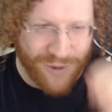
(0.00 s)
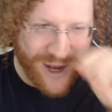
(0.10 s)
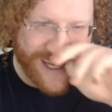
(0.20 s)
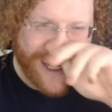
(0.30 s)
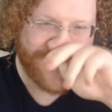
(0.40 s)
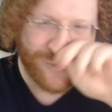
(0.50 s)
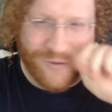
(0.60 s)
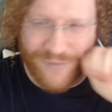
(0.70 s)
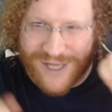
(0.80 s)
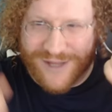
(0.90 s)
I need you to
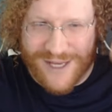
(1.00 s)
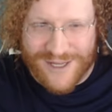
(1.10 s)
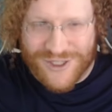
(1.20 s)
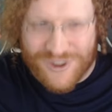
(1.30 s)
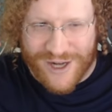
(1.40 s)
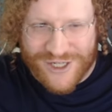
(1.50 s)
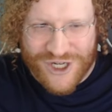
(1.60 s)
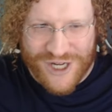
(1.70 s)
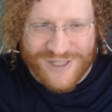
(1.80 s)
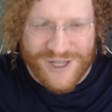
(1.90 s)
read the
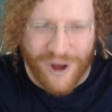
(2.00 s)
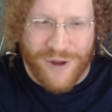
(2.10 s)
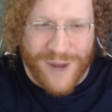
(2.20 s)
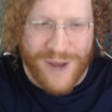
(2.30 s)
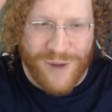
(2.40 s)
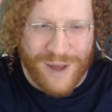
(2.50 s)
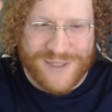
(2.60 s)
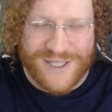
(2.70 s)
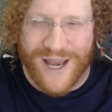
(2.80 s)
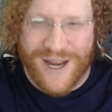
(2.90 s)
instructions on my
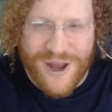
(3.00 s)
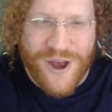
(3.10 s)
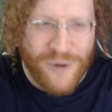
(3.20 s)
website